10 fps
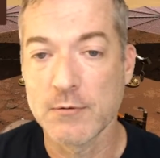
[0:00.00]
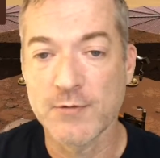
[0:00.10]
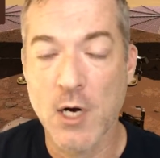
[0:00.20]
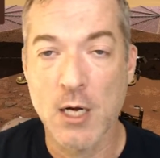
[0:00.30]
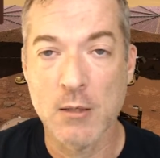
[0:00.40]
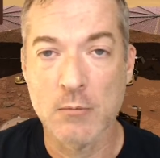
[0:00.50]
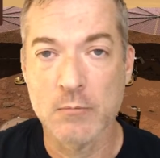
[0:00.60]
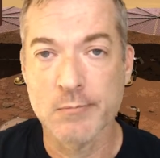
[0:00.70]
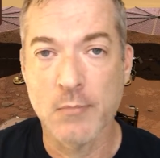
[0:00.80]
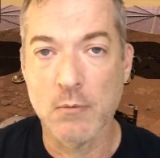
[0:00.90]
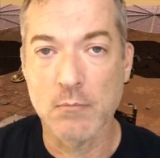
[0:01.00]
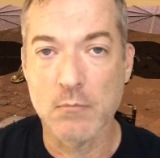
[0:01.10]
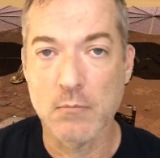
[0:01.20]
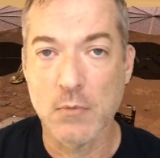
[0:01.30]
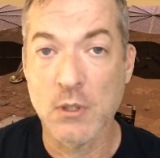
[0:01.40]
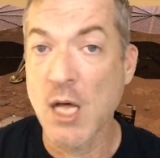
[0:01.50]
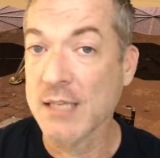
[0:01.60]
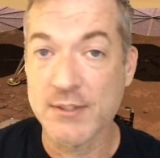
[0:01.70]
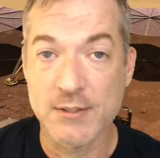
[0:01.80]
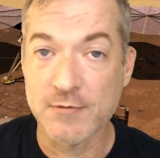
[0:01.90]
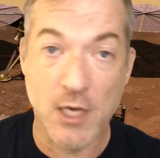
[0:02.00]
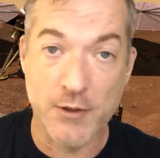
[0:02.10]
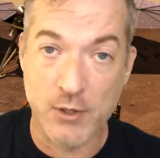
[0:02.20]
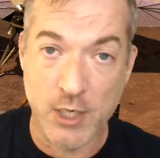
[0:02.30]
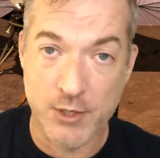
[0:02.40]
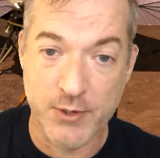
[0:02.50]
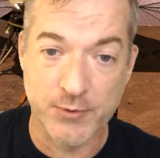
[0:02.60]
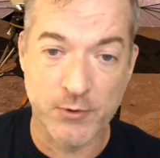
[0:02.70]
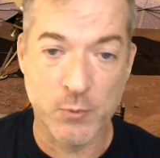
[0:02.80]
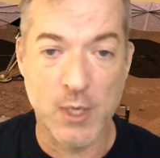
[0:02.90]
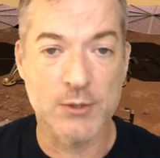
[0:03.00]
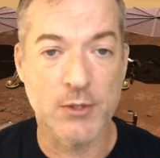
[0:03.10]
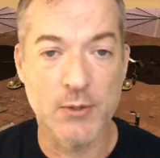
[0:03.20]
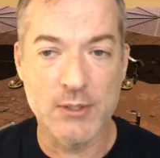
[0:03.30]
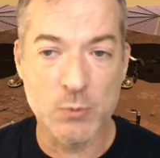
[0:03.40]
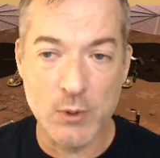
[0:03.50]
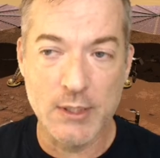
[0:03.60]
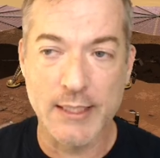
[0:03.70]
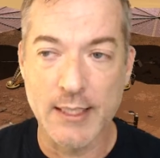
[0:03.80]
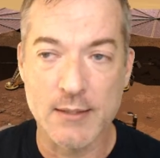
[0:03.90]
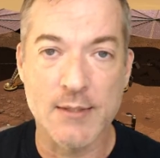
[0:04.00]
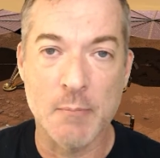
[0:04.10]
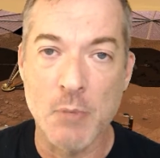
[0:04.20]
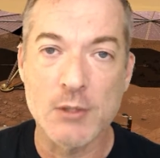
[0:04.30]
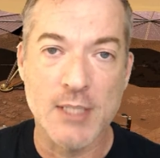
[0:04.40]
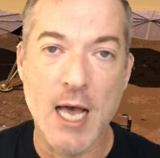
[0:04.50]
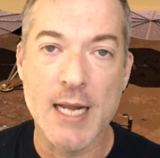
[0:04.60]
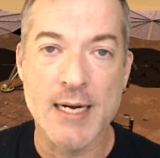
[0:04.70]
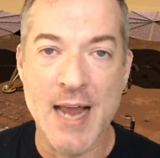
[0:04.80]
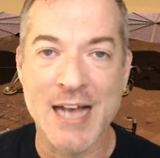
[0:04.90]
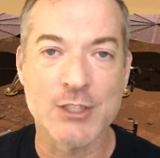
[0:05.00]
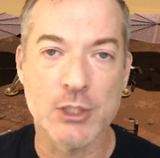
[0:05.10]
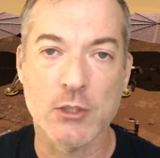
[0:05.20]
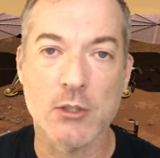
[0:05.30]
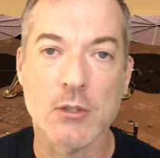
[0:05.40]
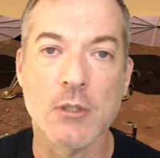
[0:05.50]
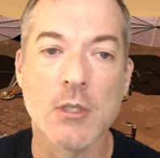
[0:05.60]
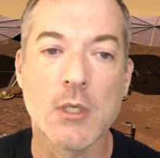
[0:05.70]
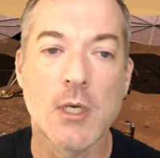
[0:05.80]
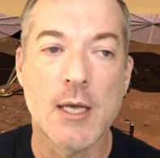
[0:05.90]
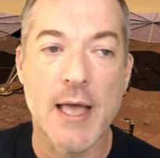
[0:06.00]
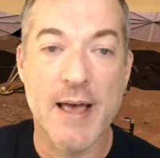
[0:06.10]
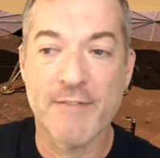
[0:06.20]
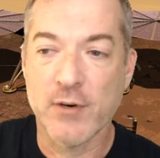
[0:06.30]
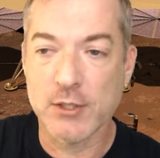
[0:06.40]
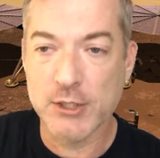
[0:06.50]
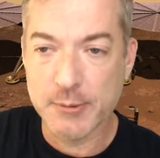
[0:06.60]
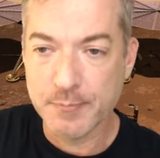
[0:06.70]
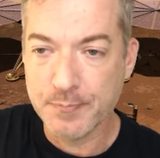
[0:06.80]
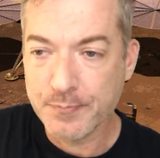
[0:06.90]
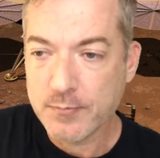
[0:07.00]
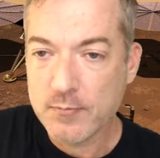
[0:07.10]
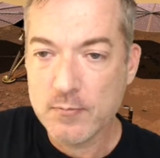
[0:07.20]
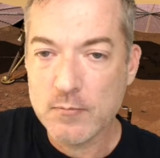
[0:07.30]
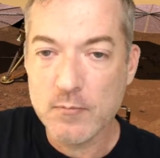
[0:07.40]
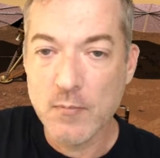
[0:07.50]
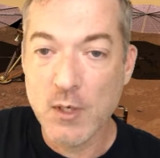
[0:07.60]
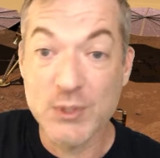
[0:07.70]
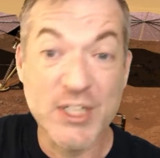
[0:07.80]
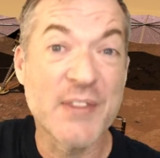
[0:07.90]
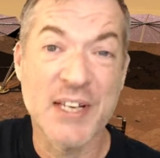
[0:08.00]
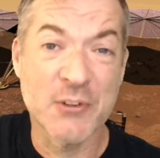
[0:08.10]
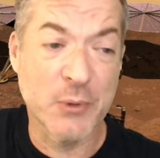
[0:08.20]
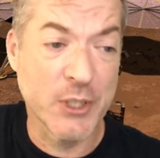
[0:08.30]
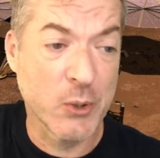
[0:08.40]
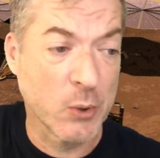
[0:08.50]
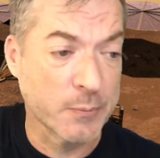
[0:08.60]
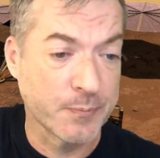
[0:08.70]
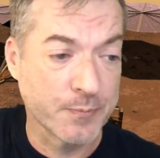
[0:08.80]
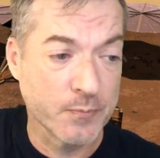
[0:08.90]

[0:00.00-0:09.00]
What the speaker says: from lots of other countries as well. So this really is a multinational effort, which I think is really cool.